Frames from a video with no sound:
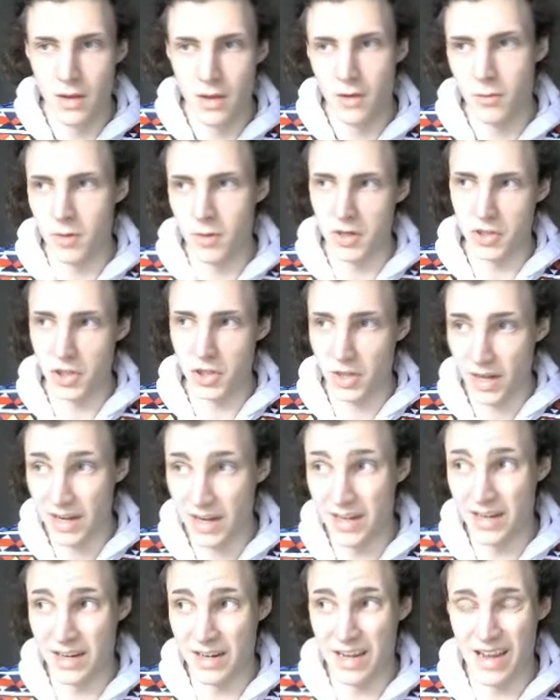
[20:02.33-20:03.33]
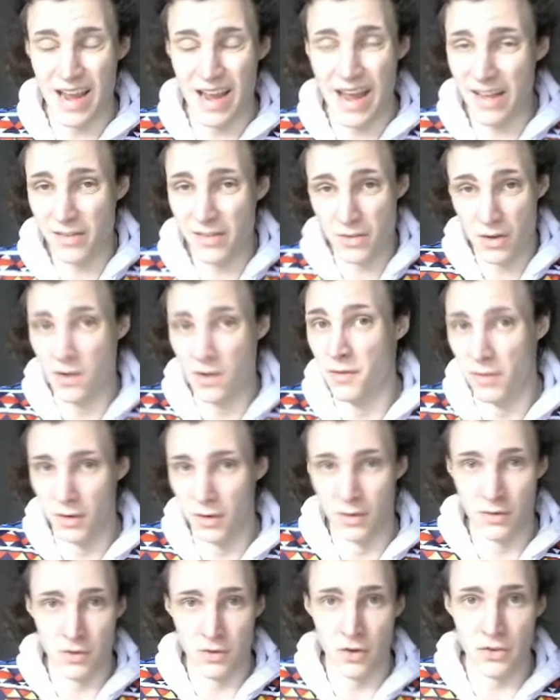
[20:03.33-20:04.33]
which I didn't get as good of
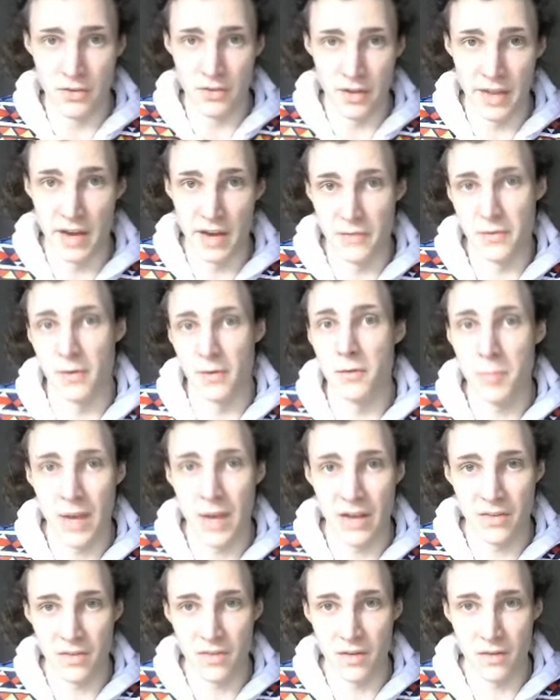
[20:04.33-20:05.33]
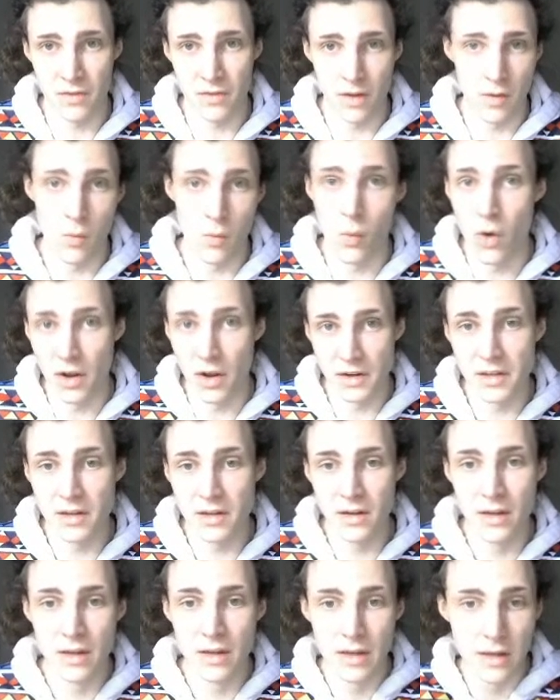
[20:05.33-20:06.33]
results on that first pass as I wanted,
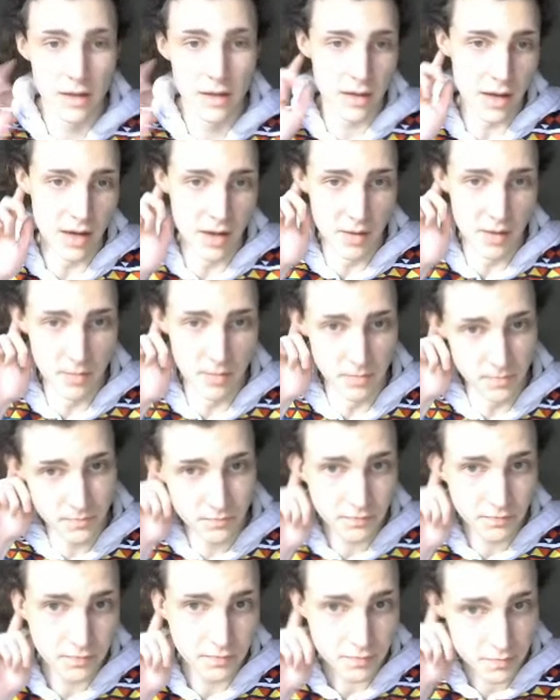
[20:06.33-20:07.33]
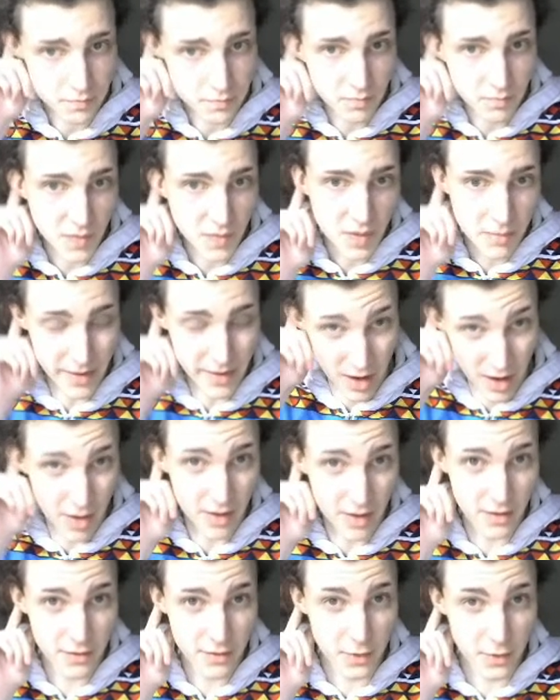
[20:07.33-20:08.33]
but I
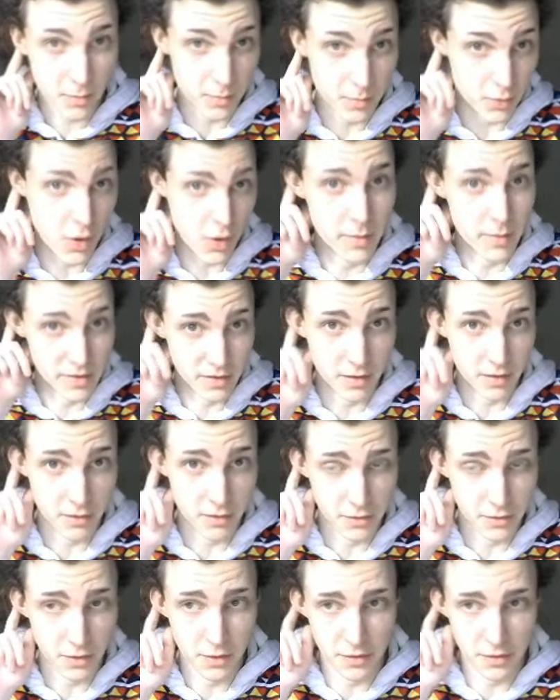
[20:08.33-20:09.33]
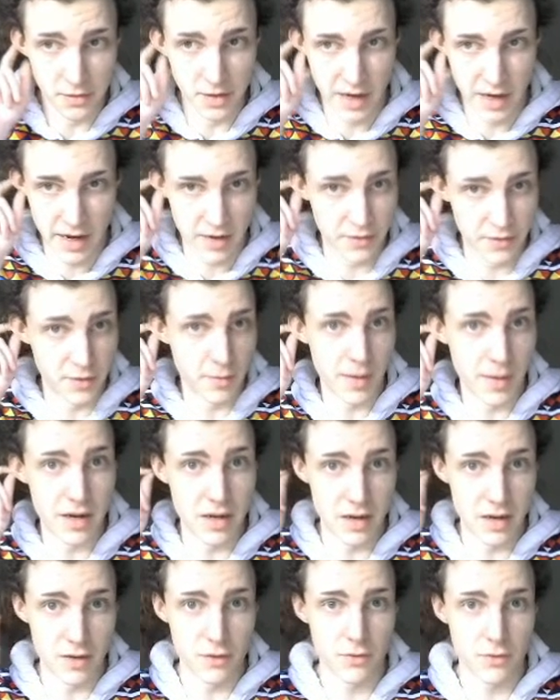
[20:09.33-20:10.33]
got some promising results, and I have some
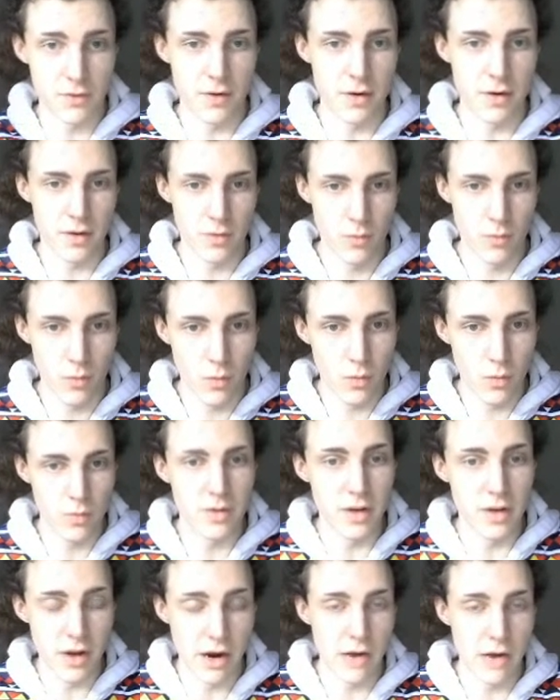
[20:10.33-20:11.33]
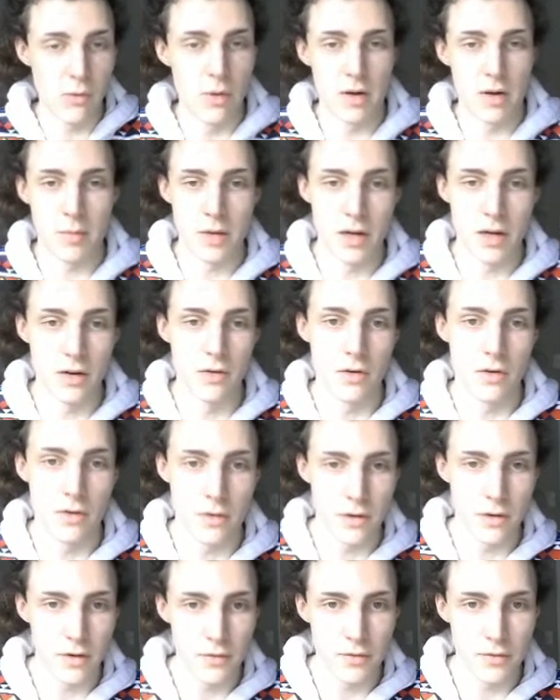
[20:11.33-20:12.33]
ideas for what I'm going to do in
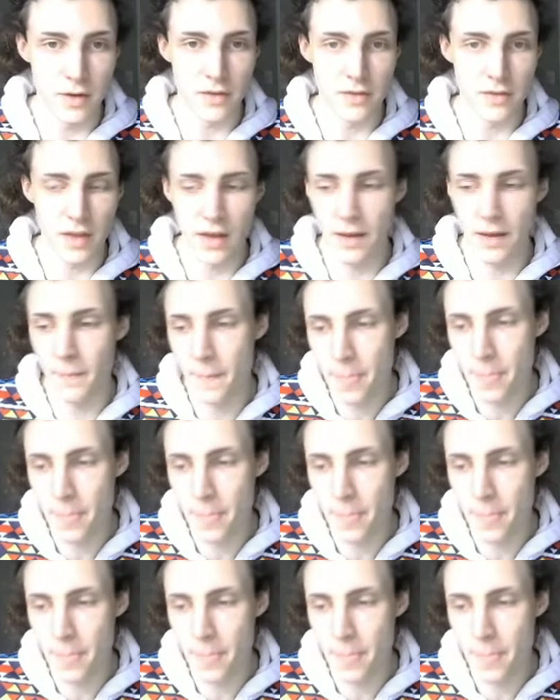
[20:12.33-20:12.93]
order to fix that.